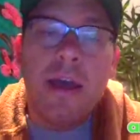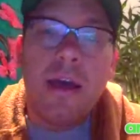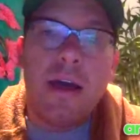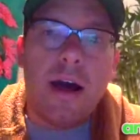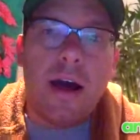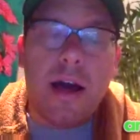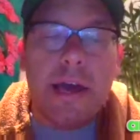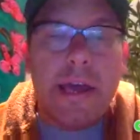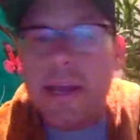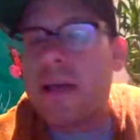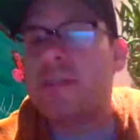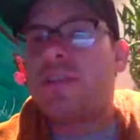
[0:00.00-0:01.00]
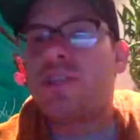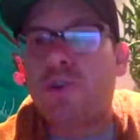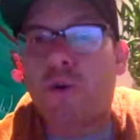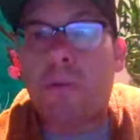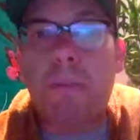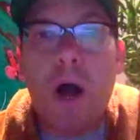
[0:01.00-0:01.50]
And I like to short
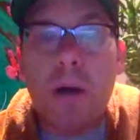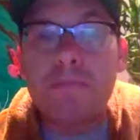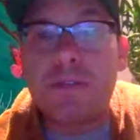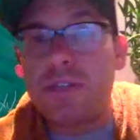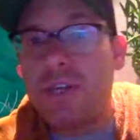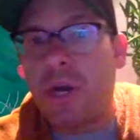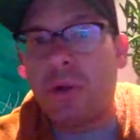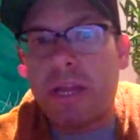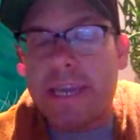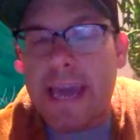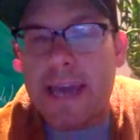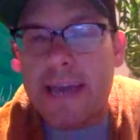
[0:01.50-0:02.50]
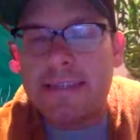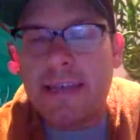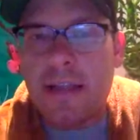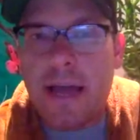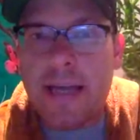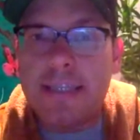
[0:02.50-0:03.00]
pumps, like
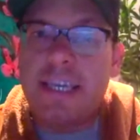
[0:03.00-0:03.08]
XLIT,